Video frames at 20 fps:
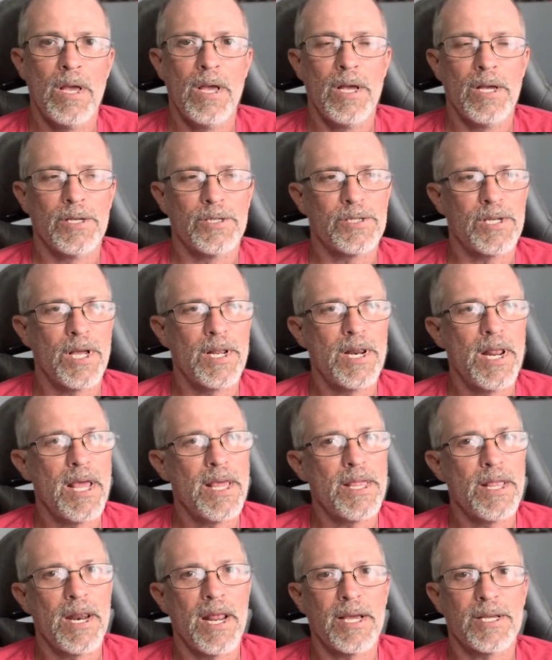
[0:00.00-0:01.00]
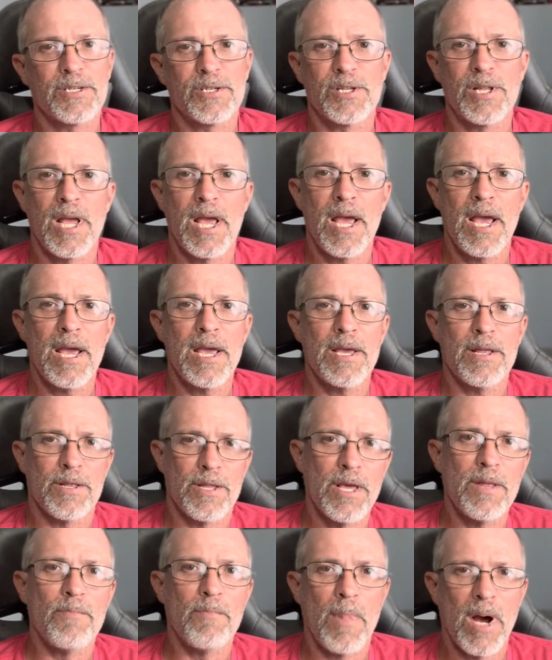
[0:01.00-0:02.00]
Sunday the next day, and
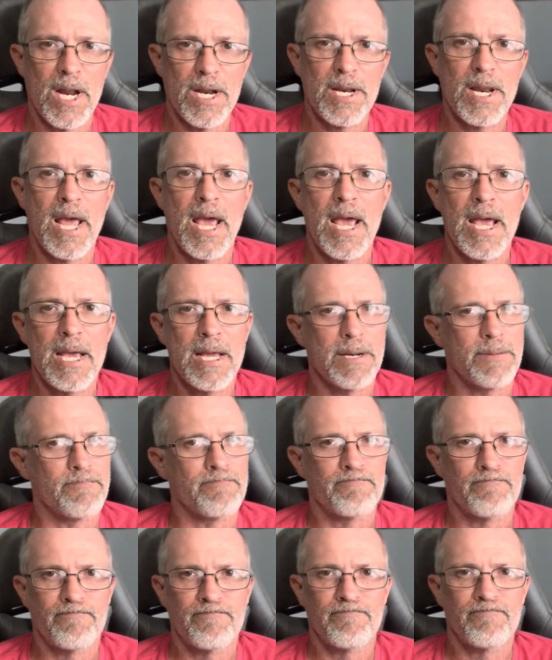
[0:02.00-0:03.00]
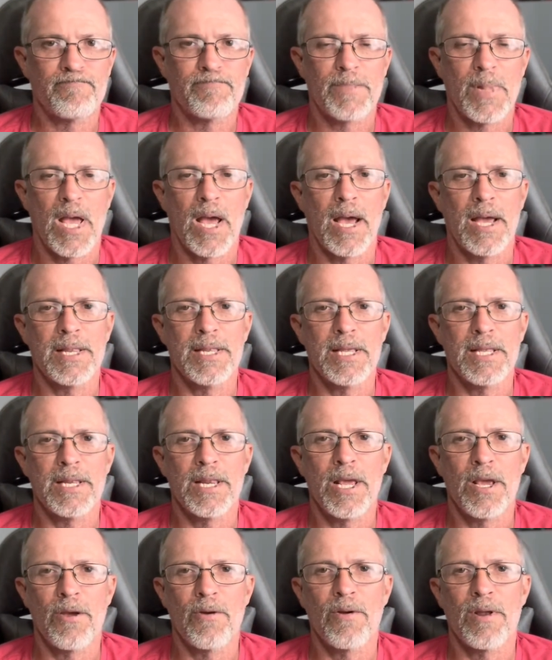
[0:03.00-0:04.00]
then Monday, and I didn't
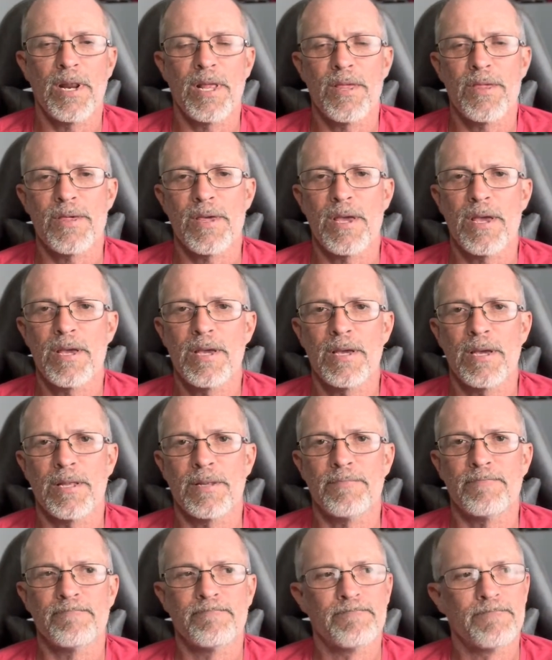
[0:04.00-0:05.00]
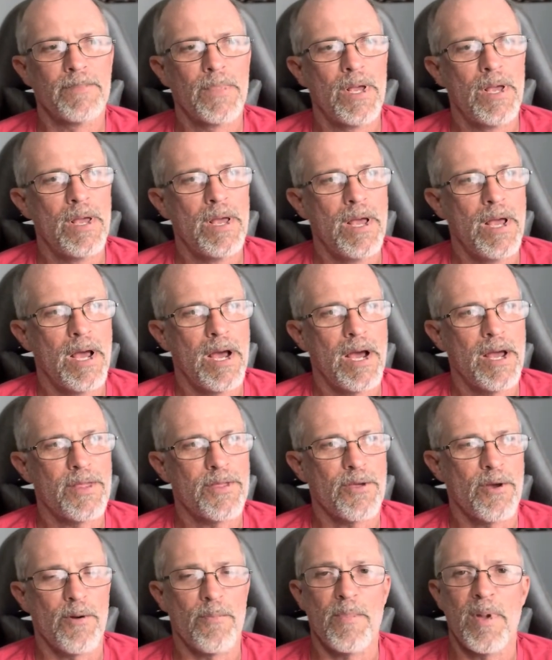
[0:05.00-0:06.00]
hear anything, and I
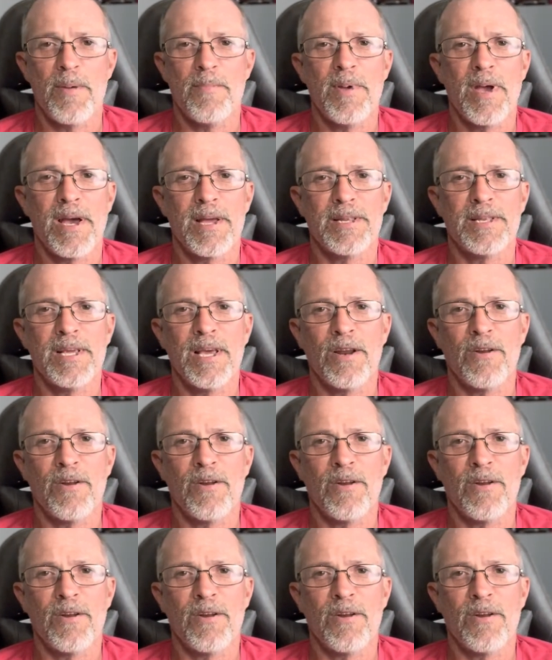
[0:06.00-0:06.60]
thought maybe I'd get a